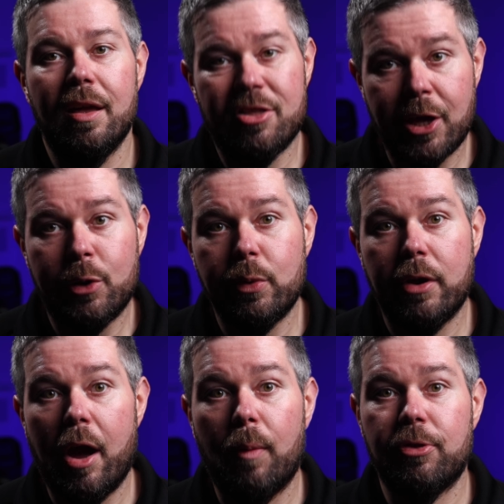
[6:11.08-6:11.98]
It
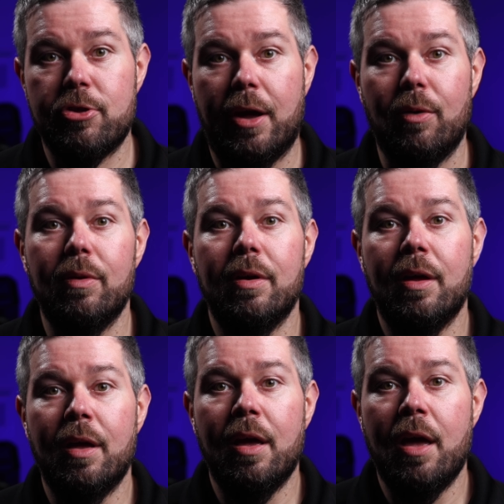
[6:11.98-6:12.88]
genuinely helps the channel.
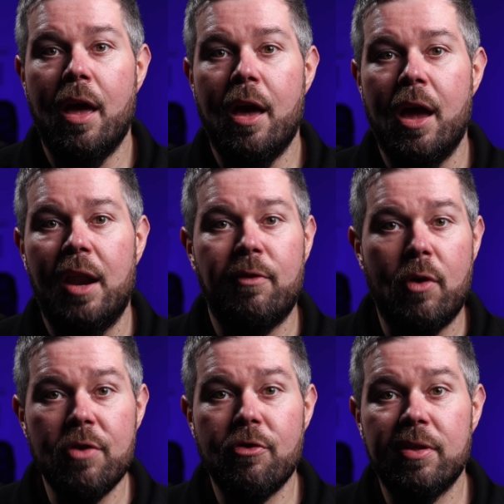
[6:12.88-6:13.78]
And if you're
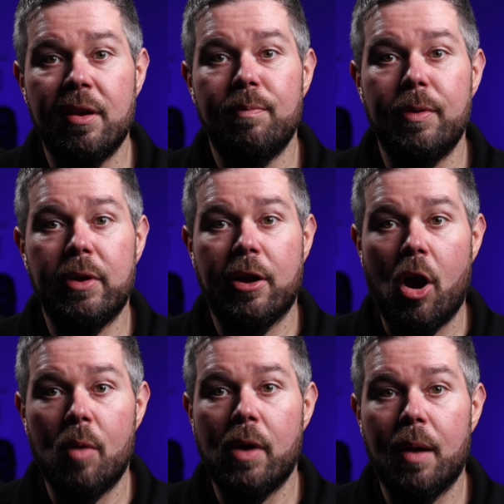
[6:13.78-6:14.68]
interested in building a
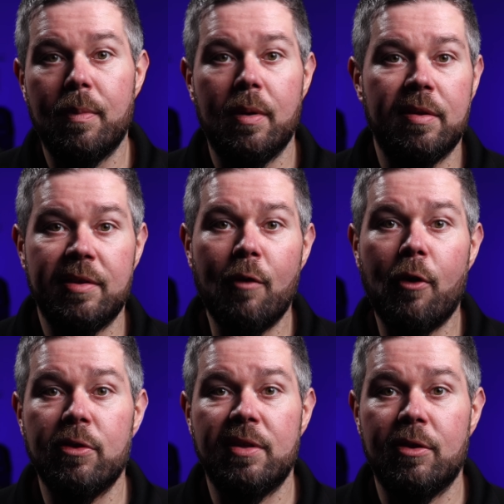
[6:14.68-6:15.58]
home lab,
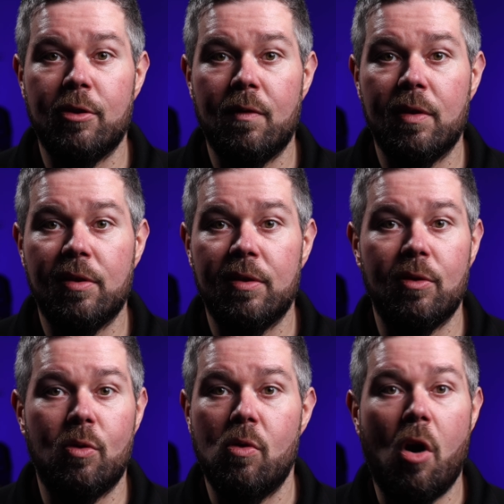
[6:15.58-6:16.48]
self-hosting services,
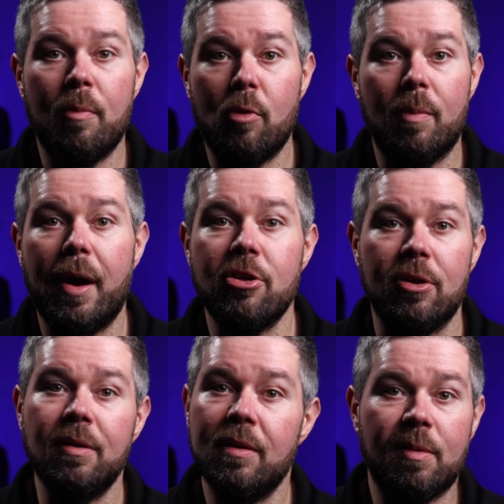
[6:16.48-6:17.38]
or home
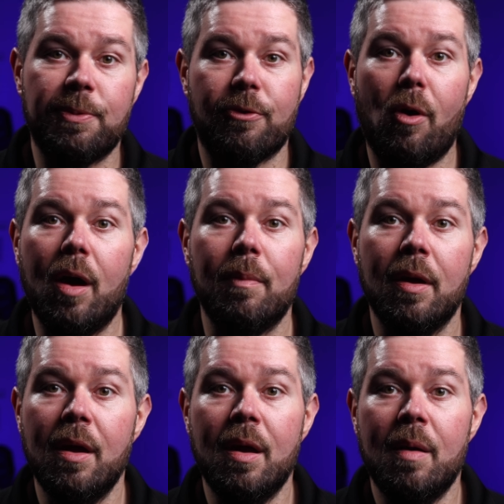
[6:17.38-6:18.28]
automation, subscribe,
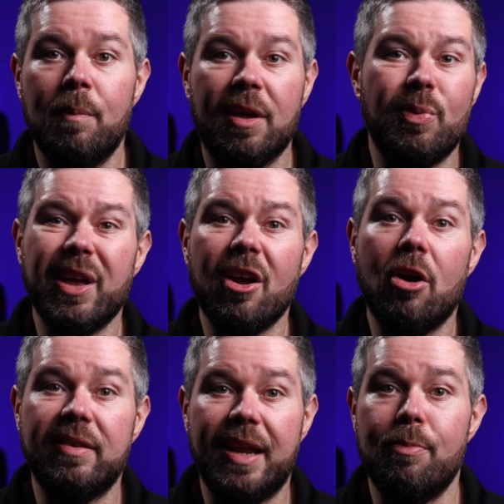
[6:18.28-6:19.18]
because we're going to go
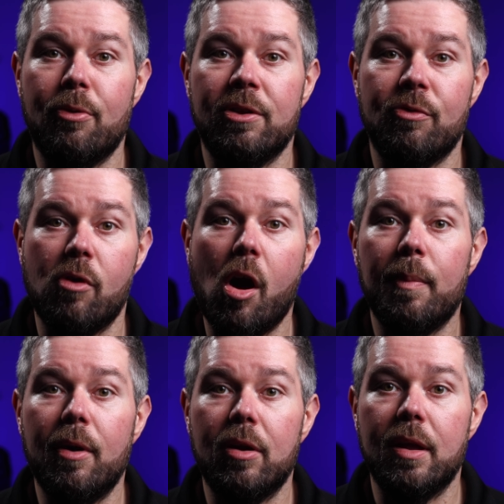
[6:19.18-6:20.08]
deeper into
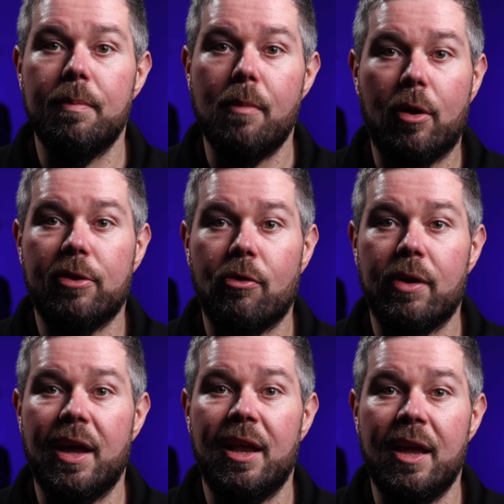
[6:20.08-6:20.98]
reliability,
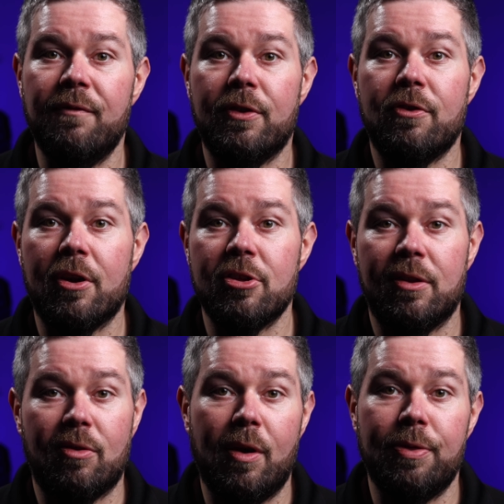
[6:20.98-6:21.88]
monitoring, infrastructure
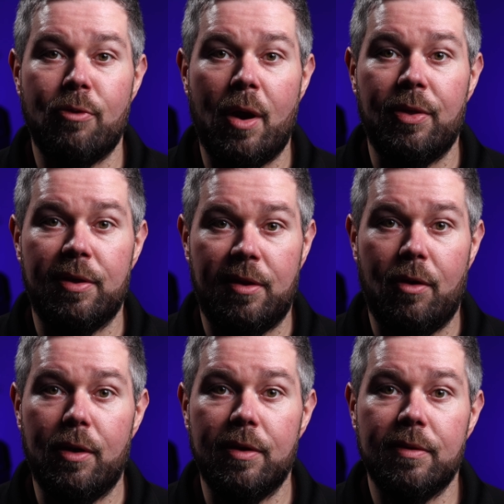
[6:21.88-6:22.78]
design throughout this
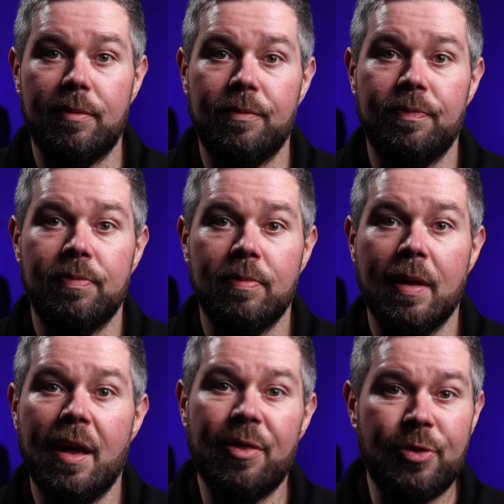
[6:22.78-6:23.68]
series.
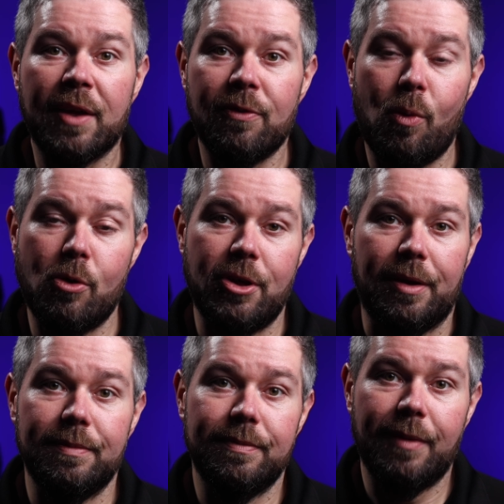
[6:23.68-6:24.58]
Thanks for
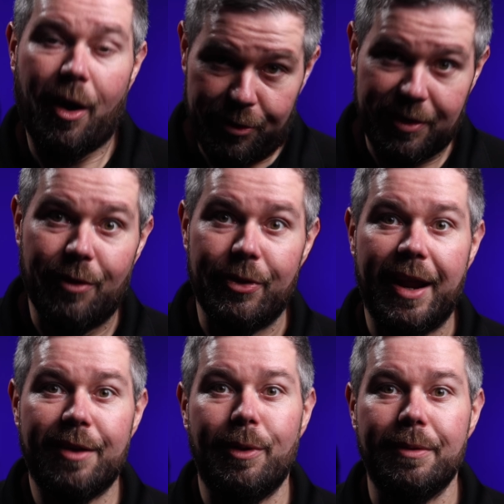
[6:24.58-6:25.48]
watching. I'll see you in the
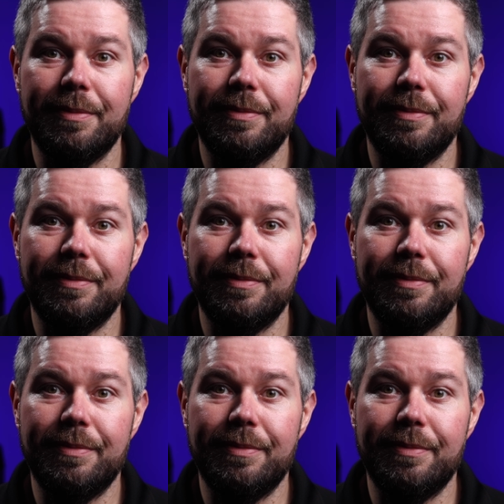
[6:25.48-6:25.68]
next one.